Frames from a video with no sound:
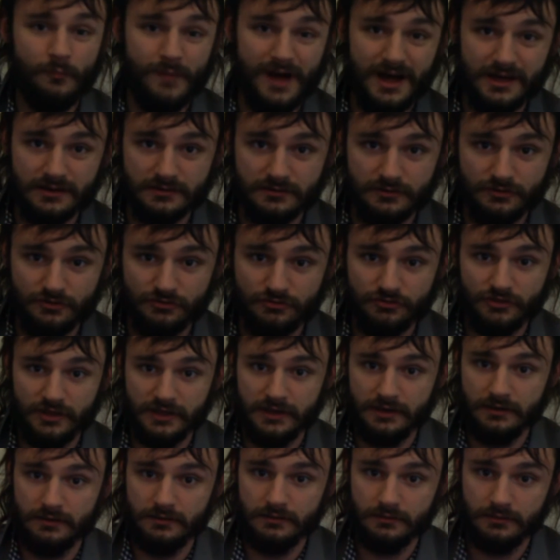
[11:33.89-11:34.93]
role
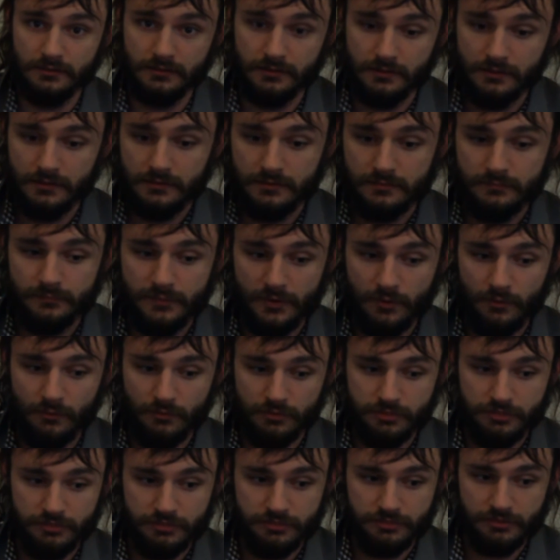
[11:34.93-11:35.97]
models in
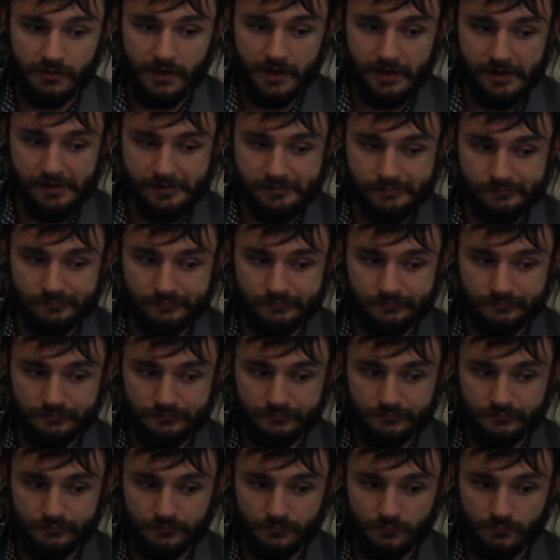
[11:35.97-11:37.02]
both
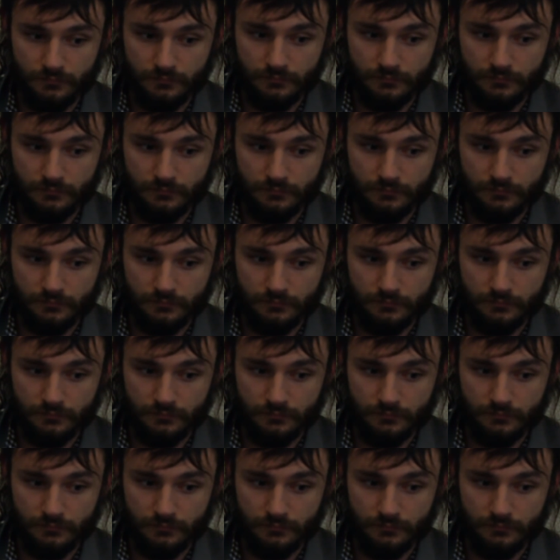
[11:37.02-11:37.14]
um,